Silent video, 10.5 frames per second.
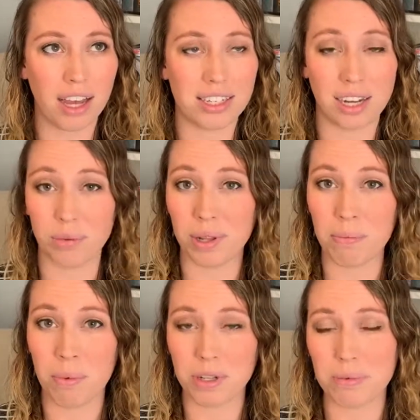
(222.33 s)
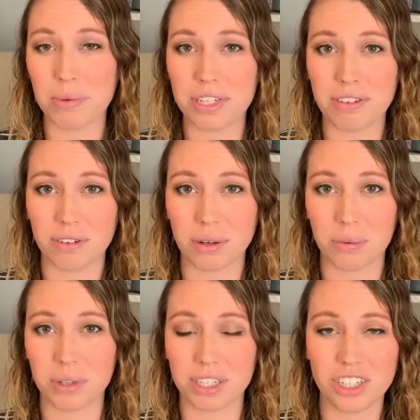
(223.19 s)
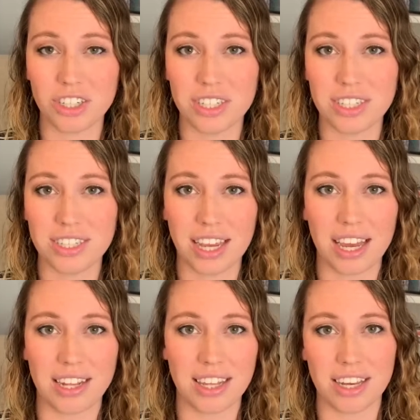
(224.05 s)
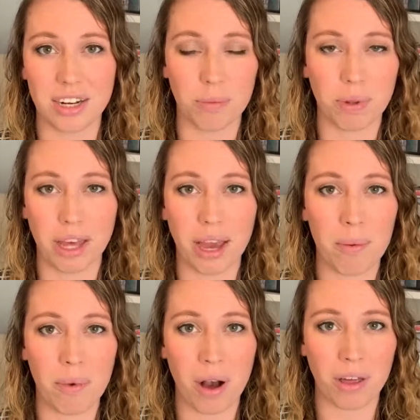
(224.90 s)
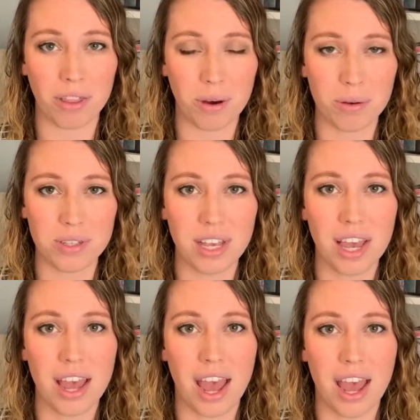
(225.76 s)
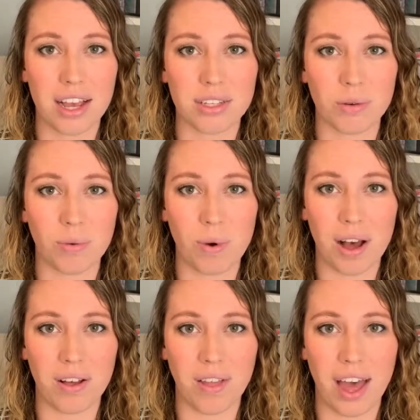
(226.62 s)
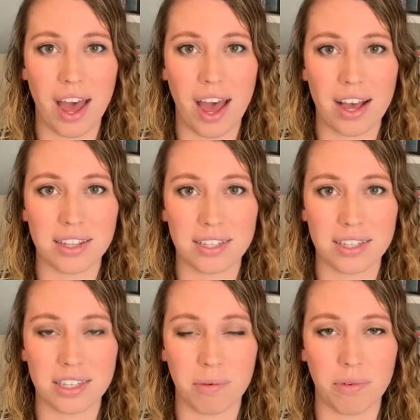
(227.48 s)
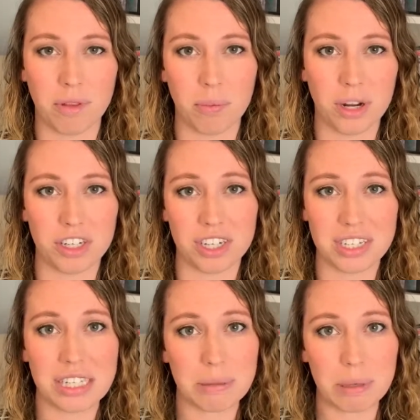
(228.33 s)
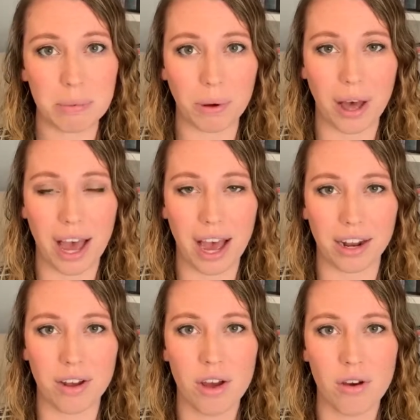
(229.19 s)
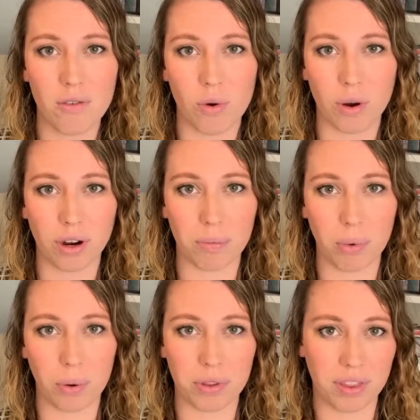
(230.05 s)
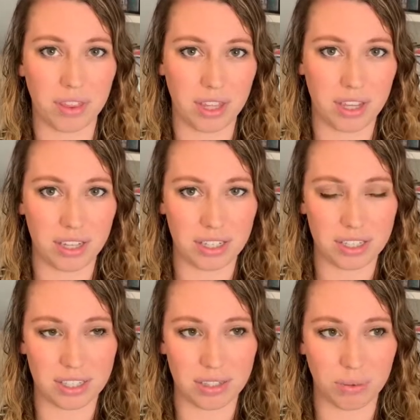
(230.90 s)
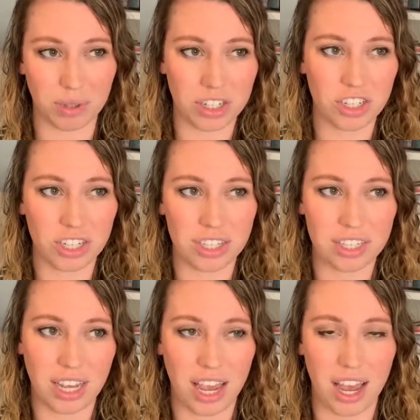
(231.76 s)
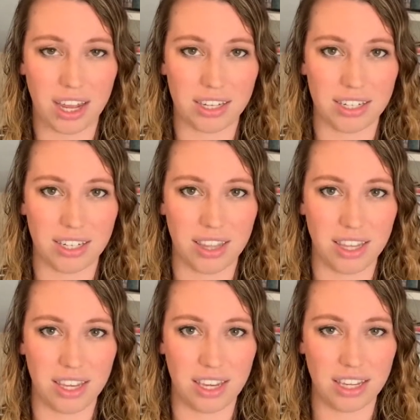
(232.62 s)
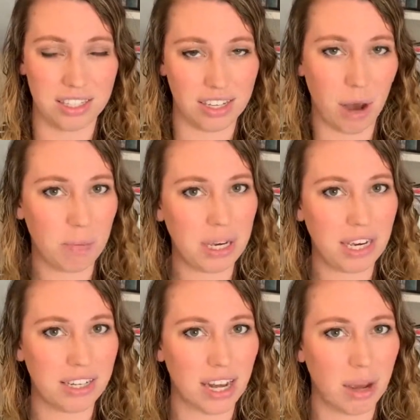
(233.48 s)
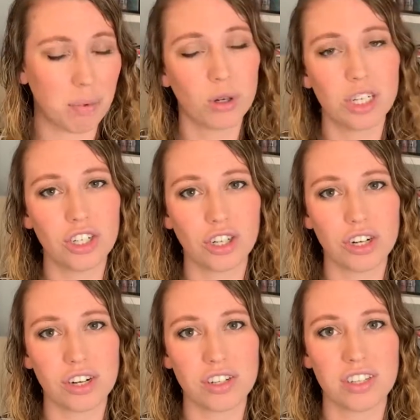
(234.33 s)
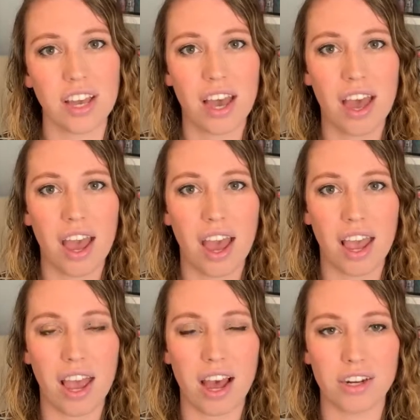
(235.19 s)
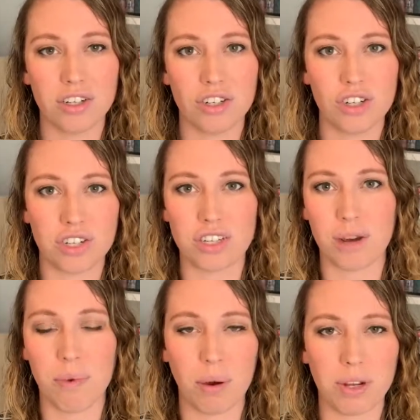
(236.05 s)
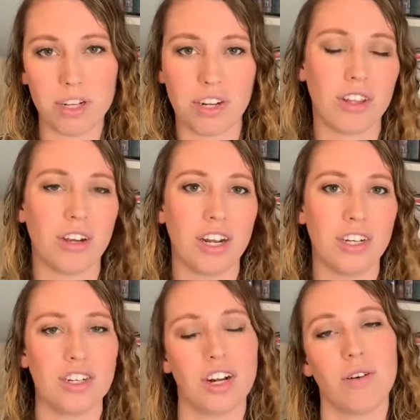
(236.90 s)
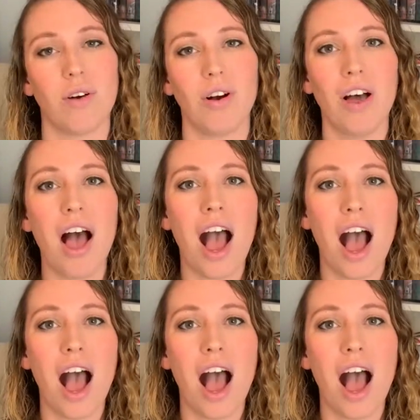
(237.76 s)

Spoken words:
It dealt with multiple different religions and the interplay among those, as well as some of the prejudices people had for both these religions and the zombie-type creatures and just about each other in general.